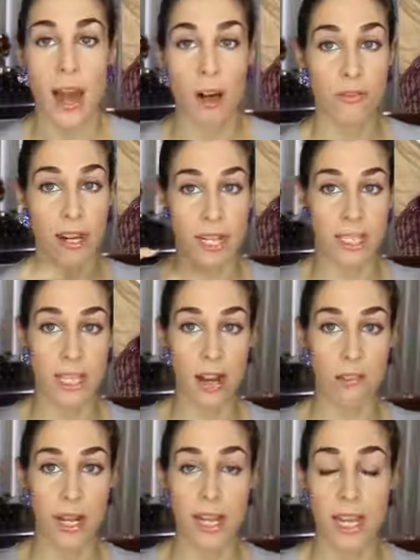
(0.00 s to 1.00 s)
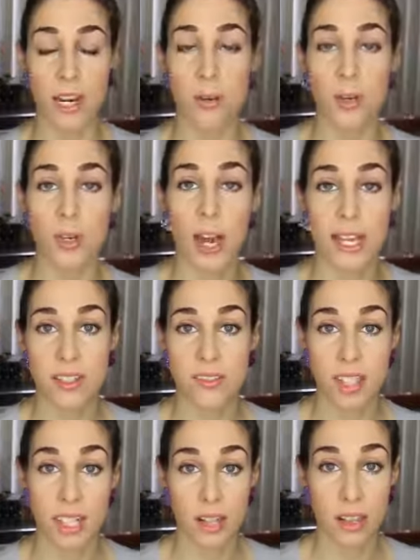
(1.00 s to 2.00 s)
I'll write it down right here, but you guys have
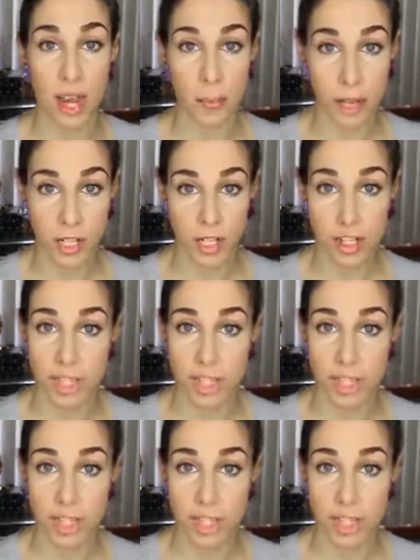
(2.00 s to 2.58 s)
seen a lot of pictures,